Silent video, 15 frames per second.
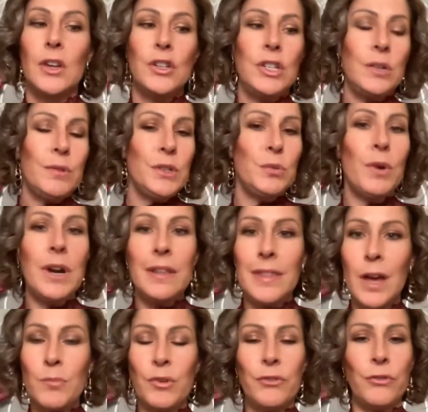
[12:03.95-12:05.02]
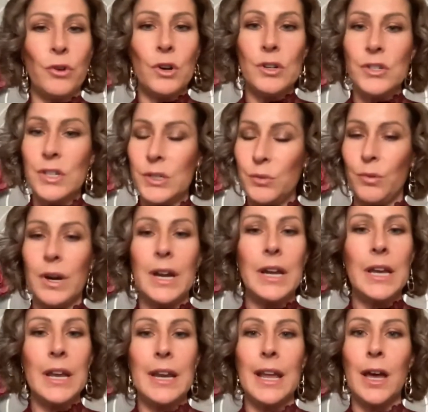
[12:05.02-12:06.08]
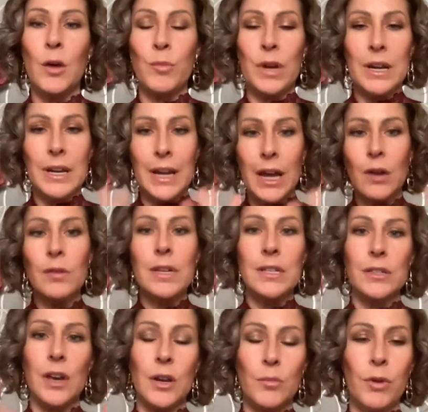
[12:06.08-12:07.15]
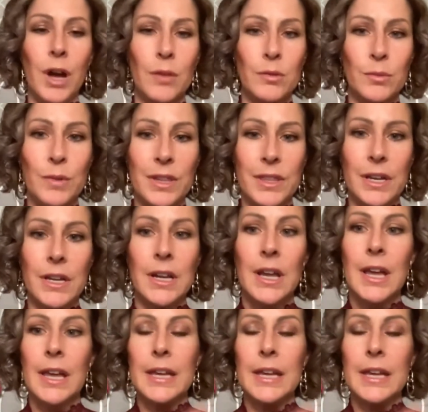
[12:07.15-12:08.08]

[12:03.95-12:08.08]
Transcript: she was wearing that before she's wearing it now but now he's got a problem with it